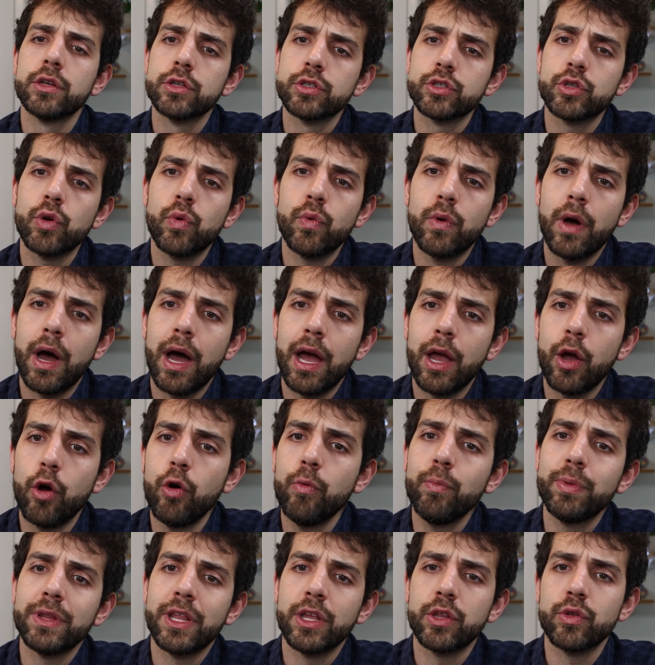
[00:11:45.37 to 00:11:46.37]
So I
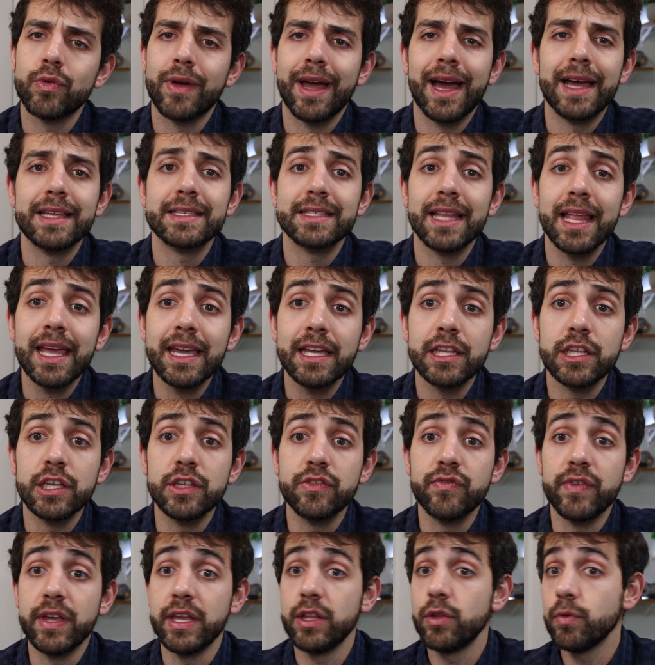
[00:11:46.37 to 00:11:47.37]
hope that you guys like
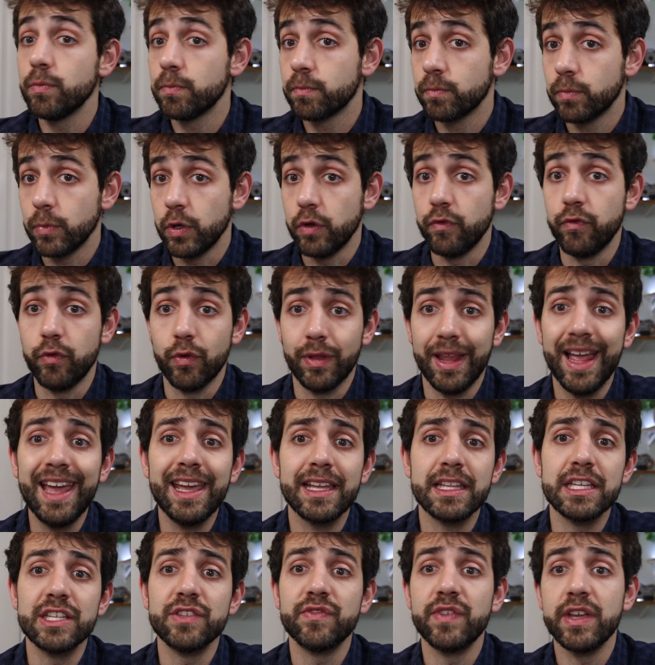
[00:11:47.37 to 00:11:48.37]
this video. If you
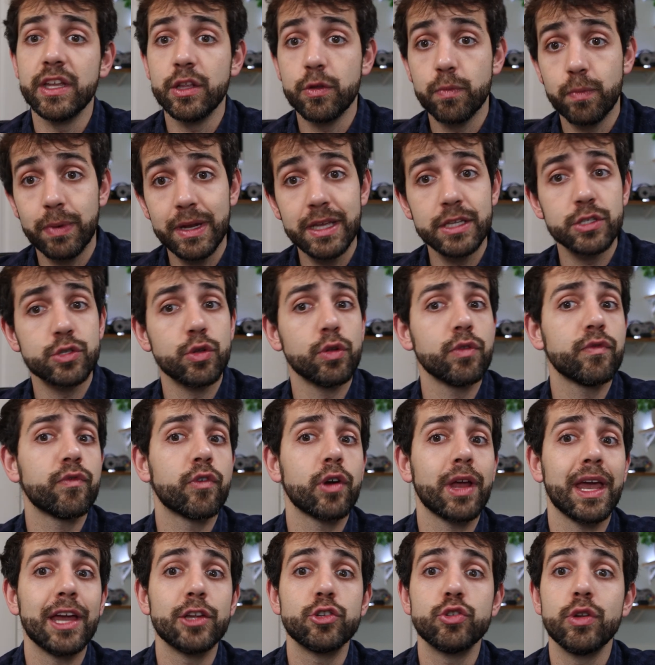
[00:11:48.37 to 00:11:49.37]
like this video, please don't
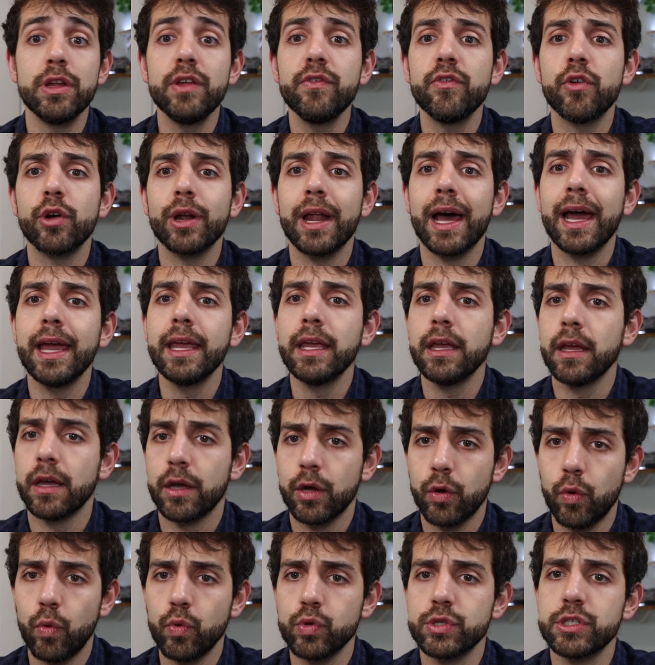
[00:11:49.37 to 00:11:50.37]
forget to leave your like.
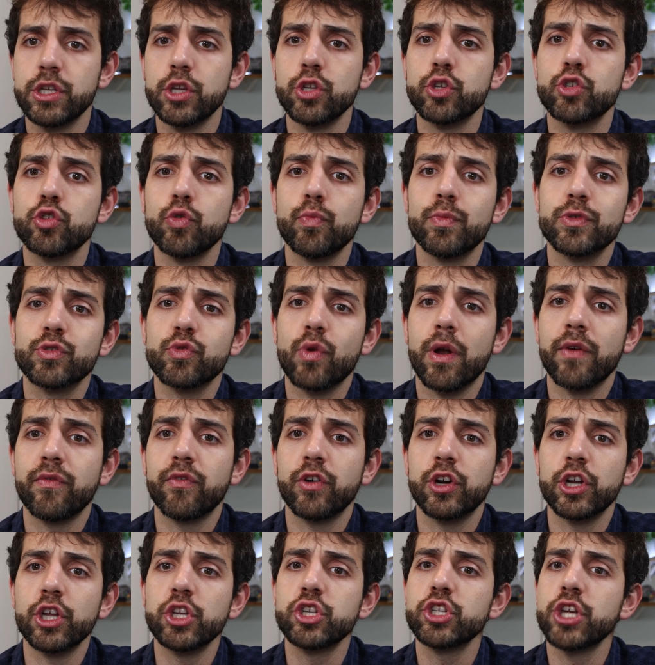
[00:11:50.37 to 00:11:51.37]
Consider subscribe
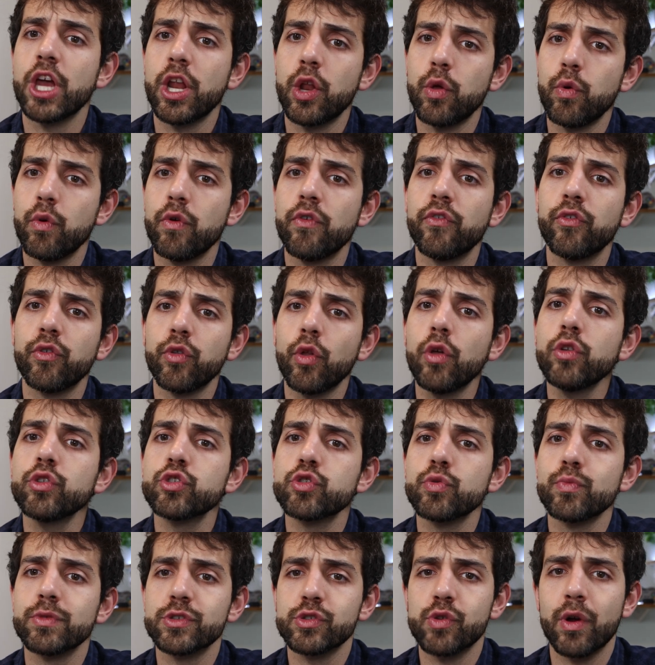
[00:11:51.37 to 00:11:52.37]
for the channel if you're
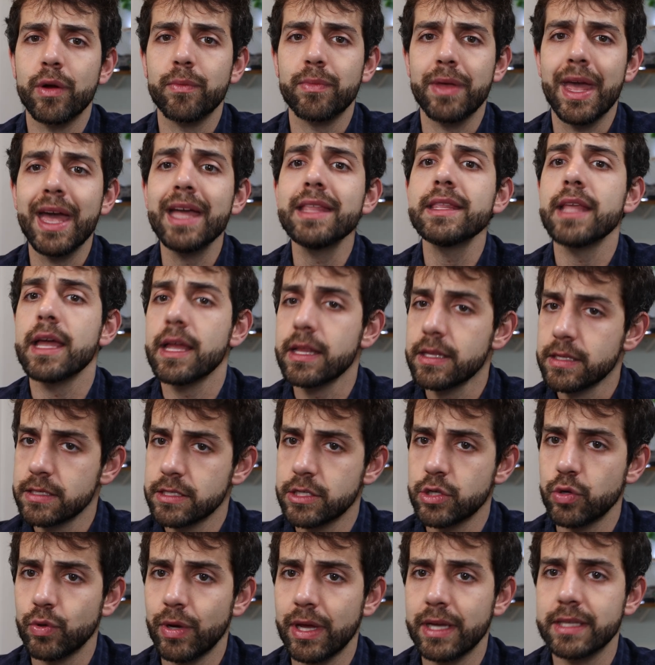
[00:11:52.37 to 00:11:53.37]
not subscribed yet, and
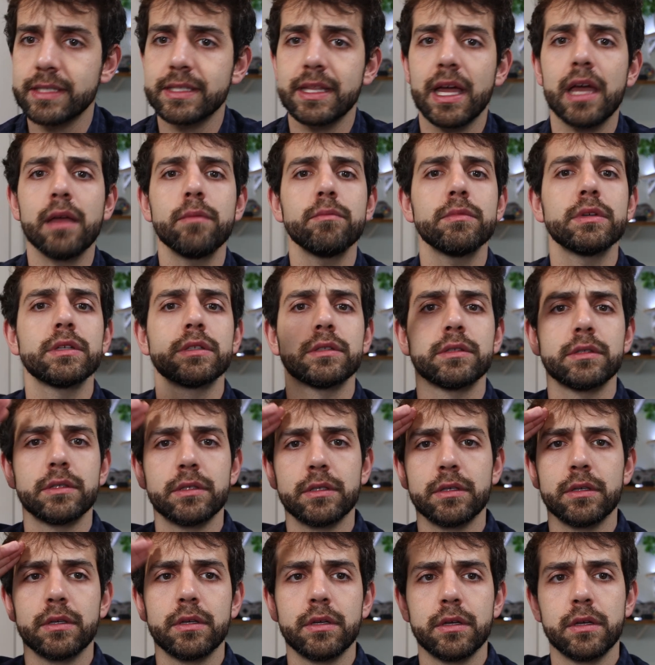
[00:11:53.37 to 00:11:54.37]
see you next time.
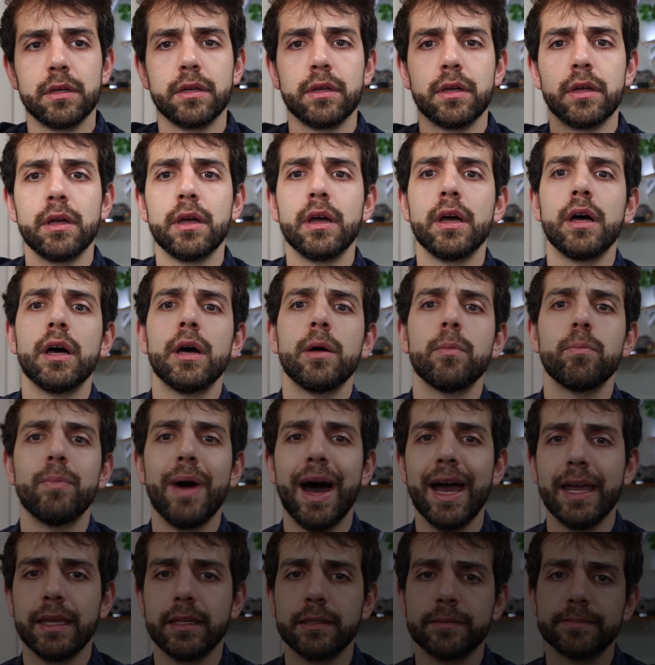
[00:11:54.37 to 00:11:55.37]

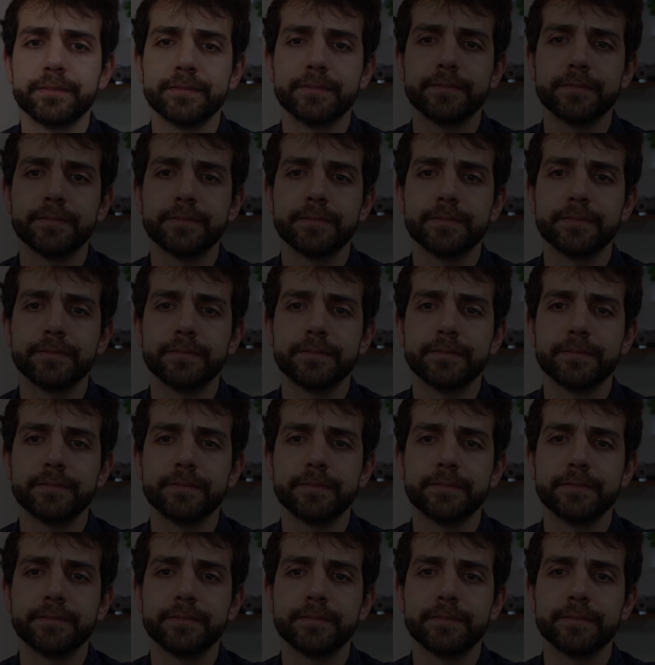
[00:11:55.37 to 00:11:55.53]
Bye.